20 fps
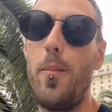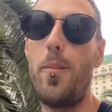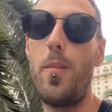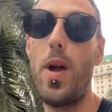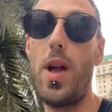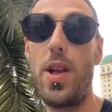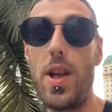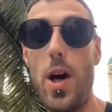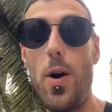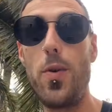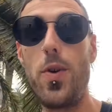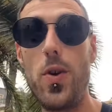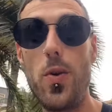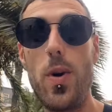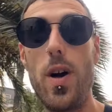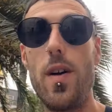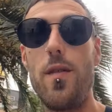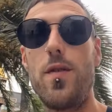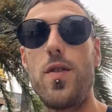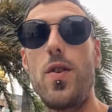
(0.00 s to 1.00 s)
And now you
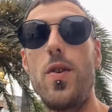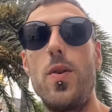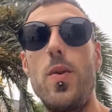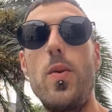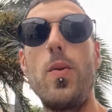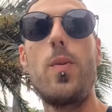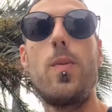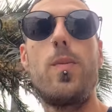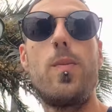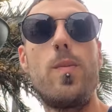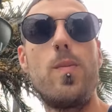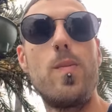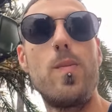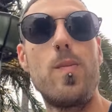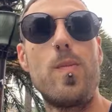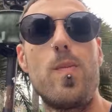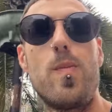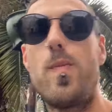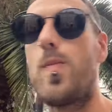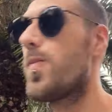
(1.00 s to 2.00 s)
have too.
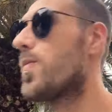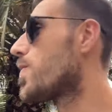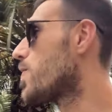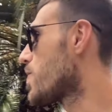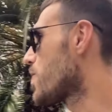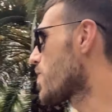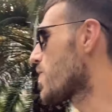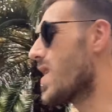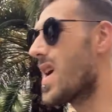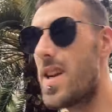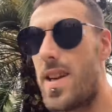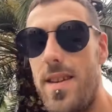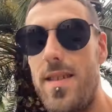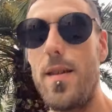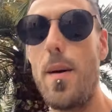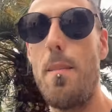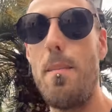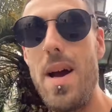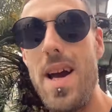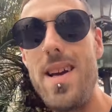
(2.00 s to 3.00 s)
And it's
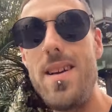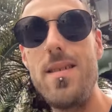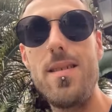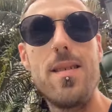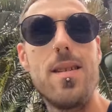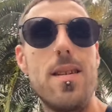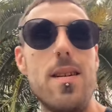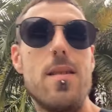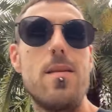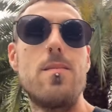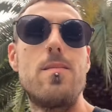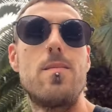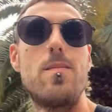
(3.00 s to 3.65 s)
amazing.